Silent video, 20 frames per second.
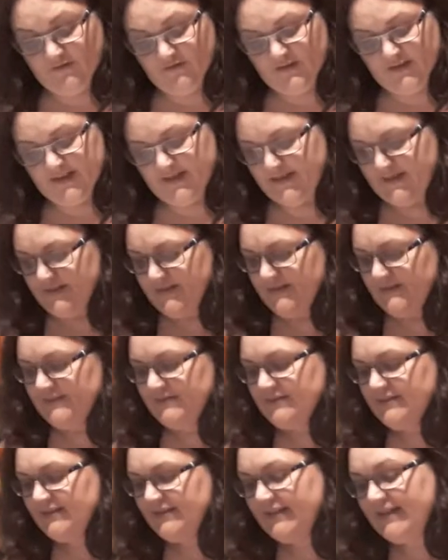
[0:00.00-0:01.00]
Right,
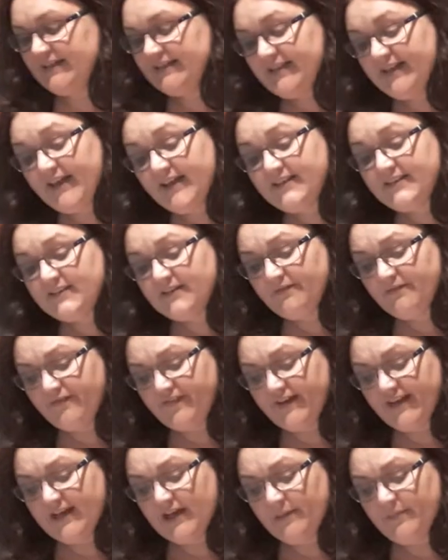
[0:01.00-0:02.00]
now there's
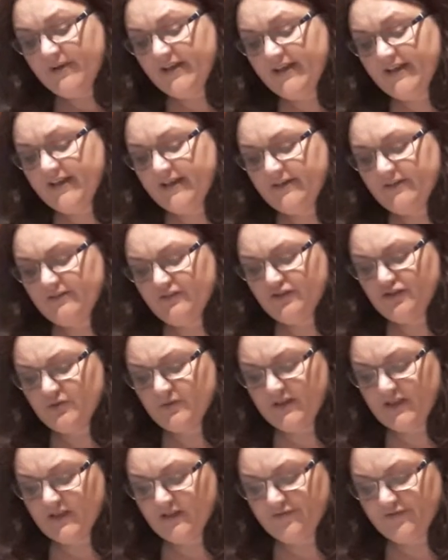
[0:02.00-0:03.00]
something coming in
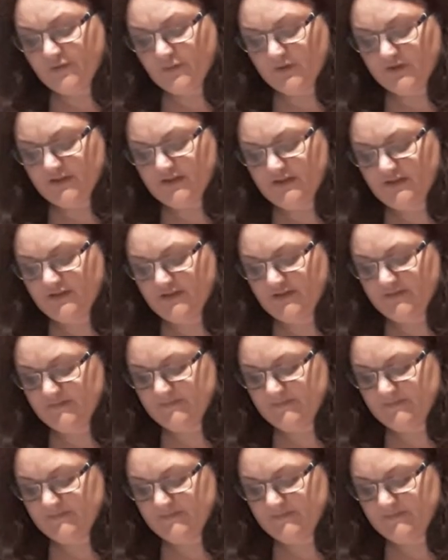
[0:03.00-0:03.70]
shortly afterwards.